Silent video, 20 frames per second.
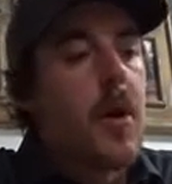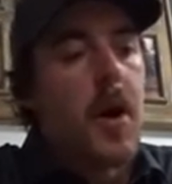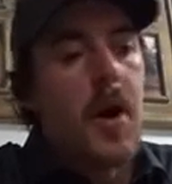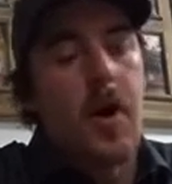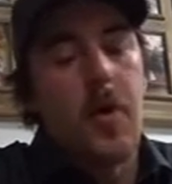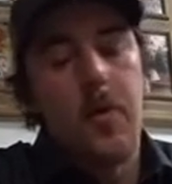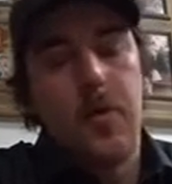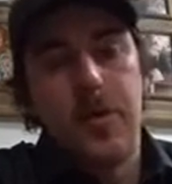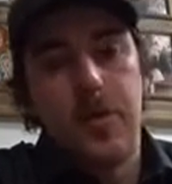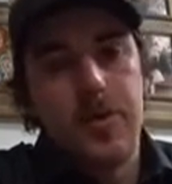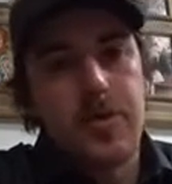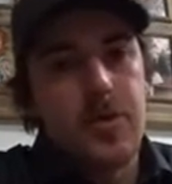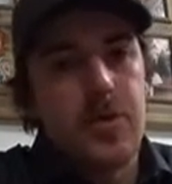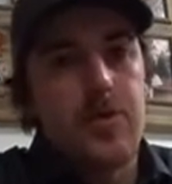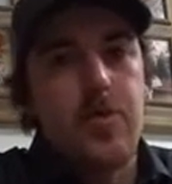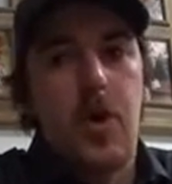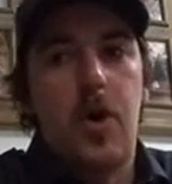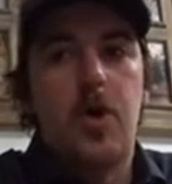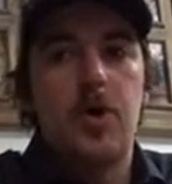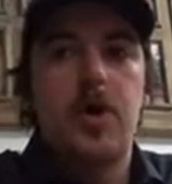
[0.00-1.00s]
was a
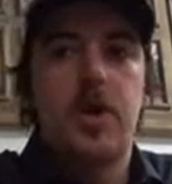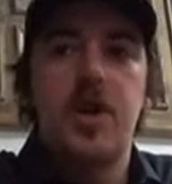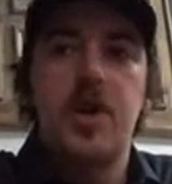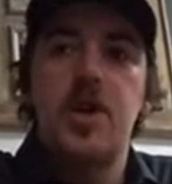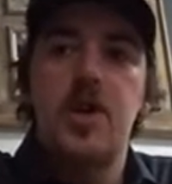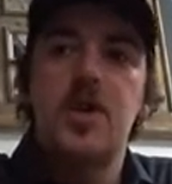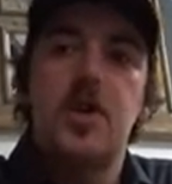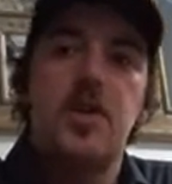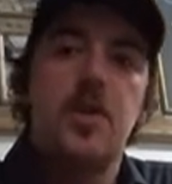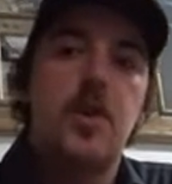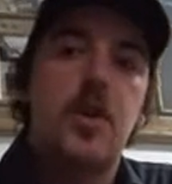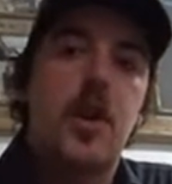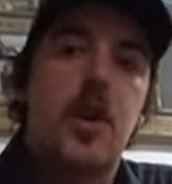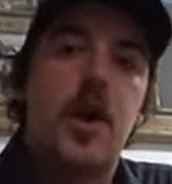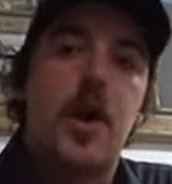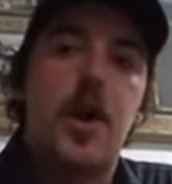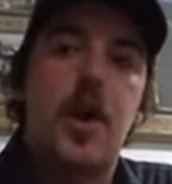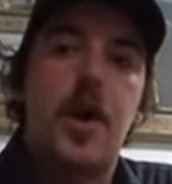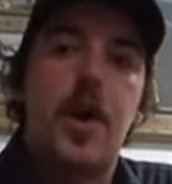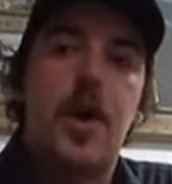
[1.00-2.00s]
small kid.
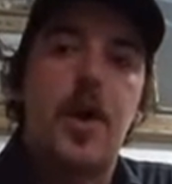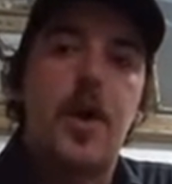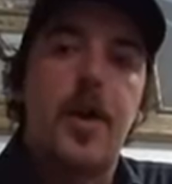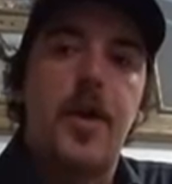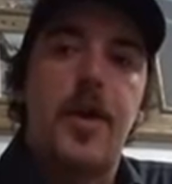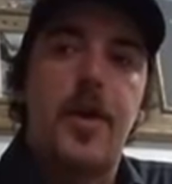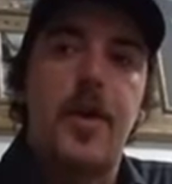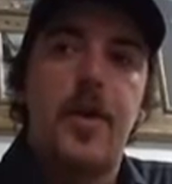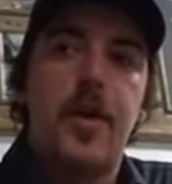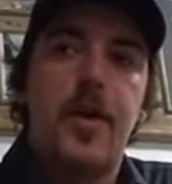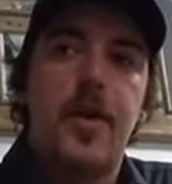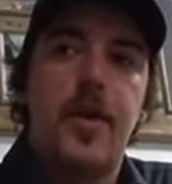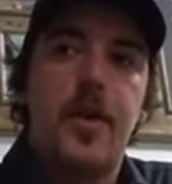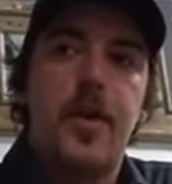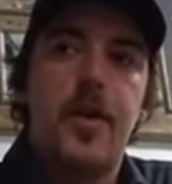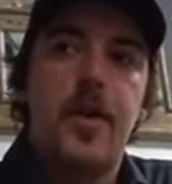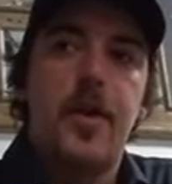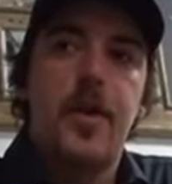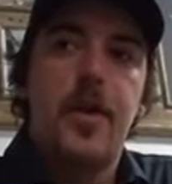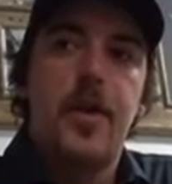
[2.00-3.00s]
I
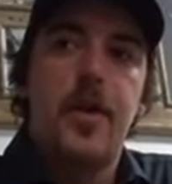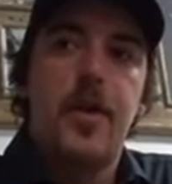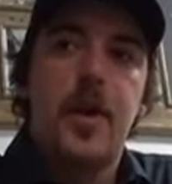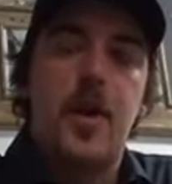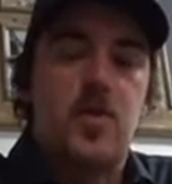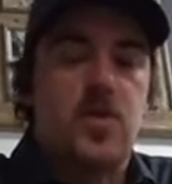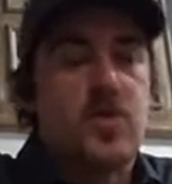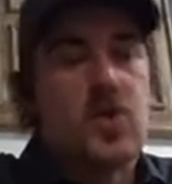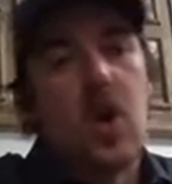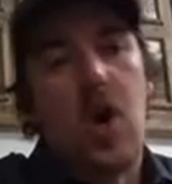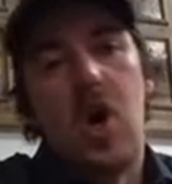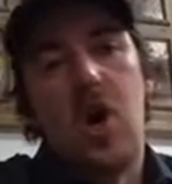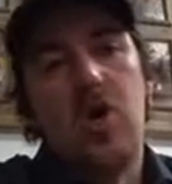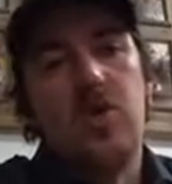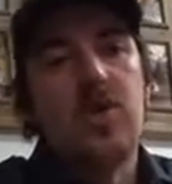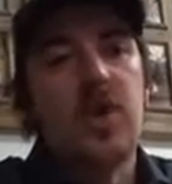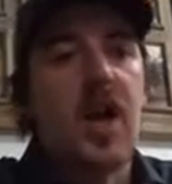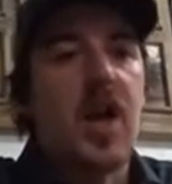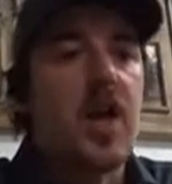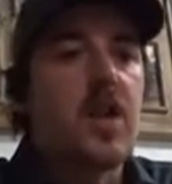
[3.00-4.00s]
was tall
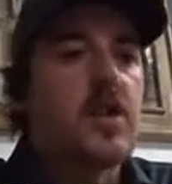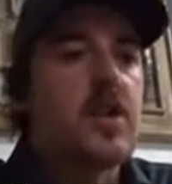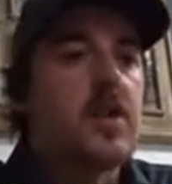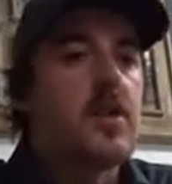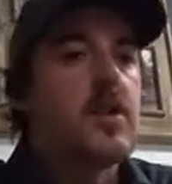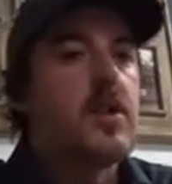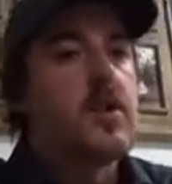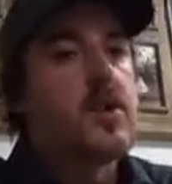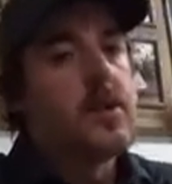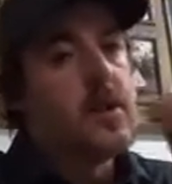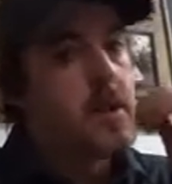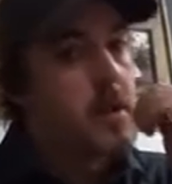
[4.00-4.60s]
and lanky.